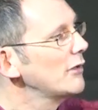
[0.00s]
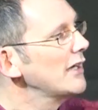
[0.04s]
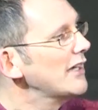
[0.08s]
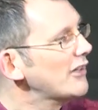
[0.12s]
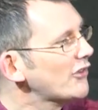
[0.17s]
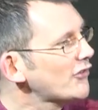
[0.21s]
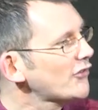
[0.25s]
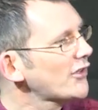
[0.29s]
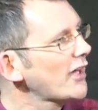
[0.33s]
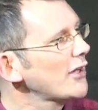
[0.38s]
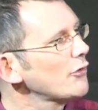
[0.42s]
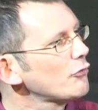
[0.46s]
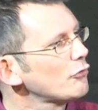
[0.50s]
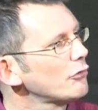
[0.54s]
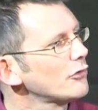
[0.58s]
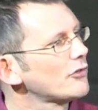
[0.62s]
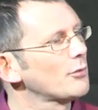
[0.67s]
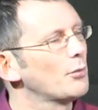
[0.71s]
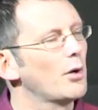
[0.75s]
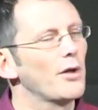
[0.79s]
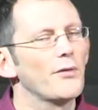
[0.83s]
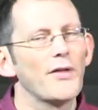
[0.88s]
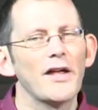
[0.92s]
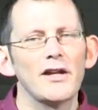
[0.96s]
really central
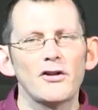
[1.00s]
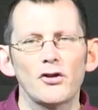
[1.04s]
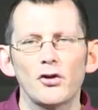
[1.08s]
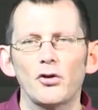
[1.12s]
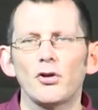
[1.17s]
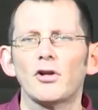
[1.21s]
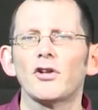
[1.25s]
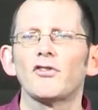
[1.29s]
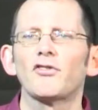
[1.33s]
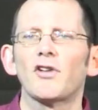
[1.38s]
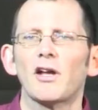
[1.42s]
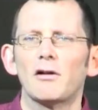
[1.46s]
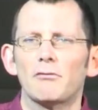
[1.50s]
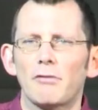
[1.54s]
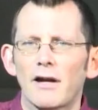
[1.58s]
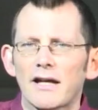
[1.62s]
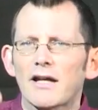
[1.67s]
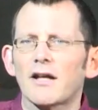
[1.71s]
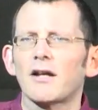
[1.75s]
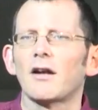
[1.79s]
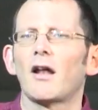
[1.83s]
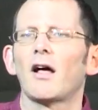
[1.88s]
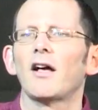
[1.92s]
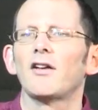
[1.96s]
to what they do because they
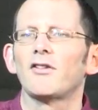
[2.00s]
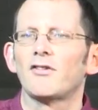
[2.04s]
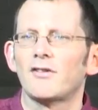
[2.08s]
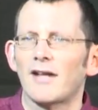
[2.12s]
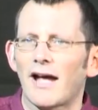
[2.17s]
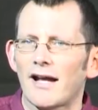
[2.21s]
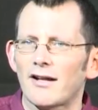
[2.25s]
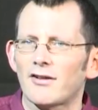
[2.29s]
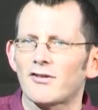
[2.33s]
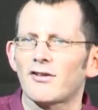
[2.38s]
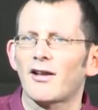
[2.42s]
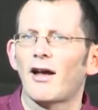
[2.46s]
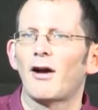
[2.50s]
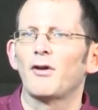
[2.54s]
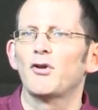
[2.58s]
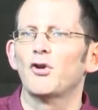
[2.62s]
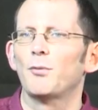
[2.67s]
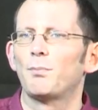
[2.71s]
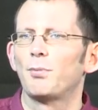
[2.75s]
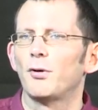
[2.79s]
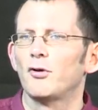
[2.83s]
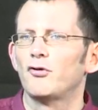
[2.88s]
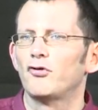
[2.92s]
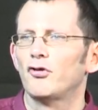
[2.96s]
recognize that's how
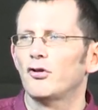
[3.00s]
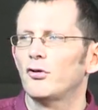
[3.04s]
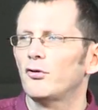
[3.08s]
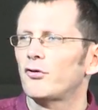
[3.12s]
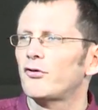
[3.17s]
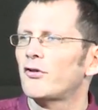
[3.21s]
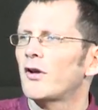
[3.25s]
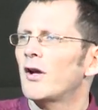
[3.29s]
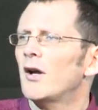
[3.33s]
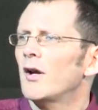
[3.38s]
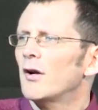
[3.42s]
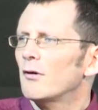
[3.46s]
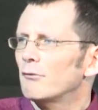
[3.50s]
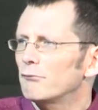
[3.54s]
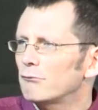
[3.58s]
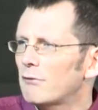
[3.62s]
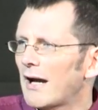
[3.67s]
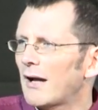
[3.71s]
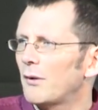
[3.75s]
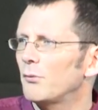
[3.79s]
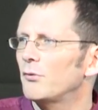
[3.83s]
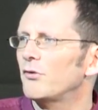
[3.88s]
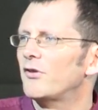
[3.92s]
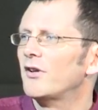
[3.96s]
you produce
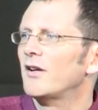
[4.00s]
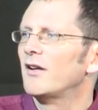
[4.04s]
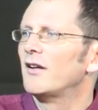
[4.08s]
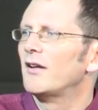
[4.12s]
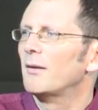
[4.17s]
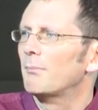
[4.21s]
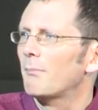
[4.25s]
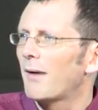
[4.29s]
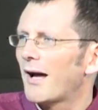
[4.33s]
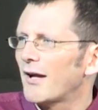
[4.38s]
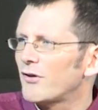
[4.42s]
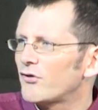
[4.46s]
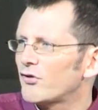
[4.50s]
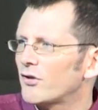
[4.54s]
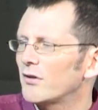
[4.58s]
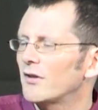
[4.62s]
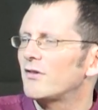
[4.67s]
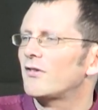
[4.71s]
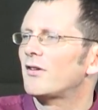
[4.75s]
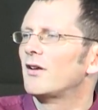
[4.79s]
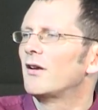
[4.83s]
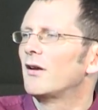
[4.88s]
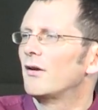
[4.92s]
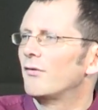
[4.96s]
rounded,
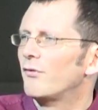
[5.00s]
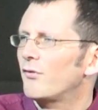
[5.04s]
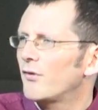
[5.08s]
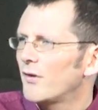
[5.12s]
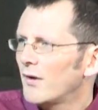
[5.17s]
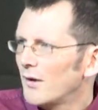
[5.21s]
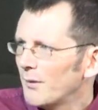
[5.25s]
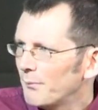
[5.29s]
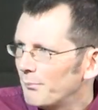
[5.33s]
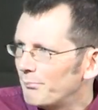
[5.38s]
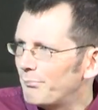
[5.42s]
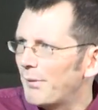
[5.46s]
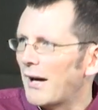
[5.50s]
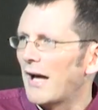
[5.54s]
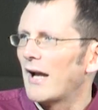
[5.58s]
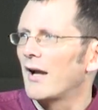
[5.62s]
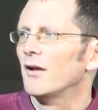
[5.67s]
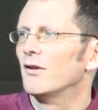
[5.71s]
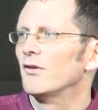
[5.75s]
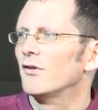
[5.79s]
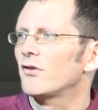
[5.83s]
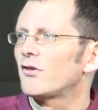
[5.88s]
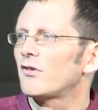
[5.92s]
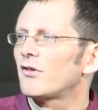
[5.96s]
imaginative,
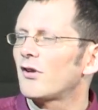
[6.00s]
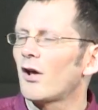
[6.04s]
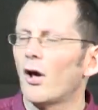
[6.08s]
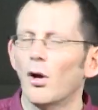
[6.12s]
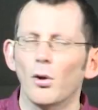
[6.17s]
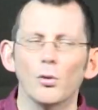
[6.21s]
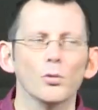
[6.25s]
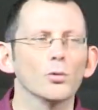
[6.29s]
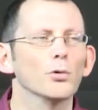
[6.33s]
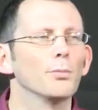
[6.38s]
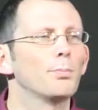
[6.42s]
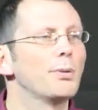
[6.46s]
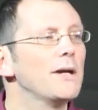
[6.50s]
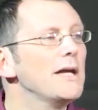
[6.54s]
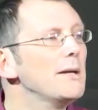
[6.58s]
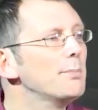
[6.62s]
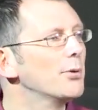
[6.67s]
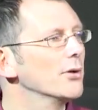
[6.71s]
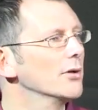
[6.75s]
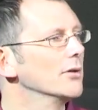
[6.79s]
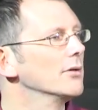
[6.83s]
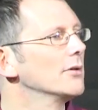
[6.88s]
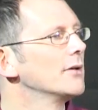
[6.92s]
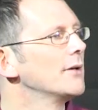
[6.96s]
balanced, whole
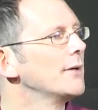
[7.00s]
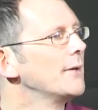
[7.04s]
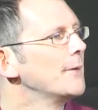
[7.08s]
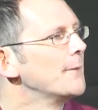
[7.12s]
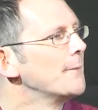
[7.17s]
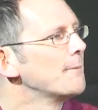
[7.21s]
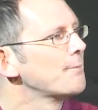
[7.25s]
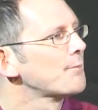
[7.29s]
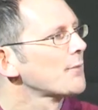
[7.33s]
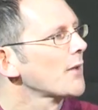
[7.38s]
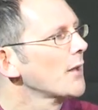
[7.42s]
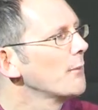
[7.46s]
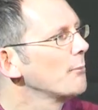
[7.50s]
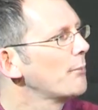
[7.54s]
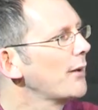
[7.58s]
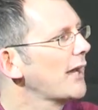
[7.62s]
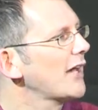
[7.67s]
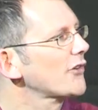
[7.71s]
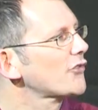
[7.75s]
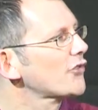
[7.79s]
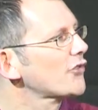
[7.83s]
people. But